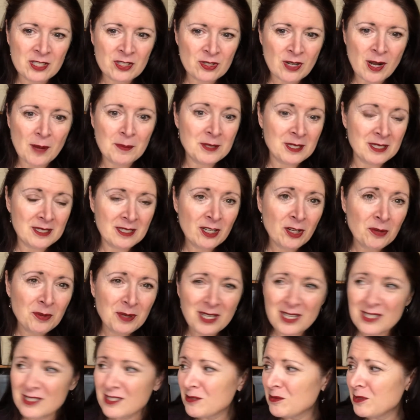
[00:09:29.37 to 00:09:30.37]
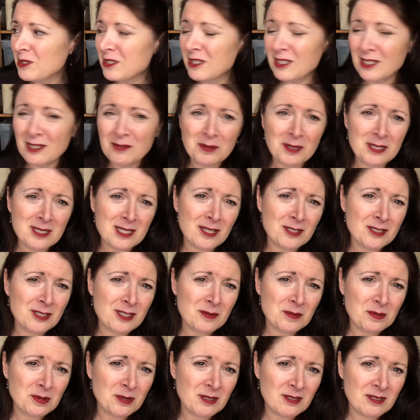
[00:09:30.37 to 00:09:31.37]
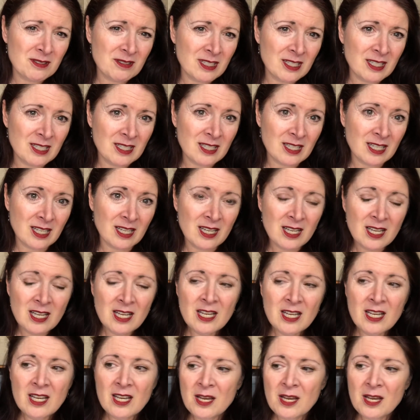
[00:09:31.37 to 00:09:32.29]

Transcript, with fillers: I just dropped it in here because there wasn't any place else to put anything.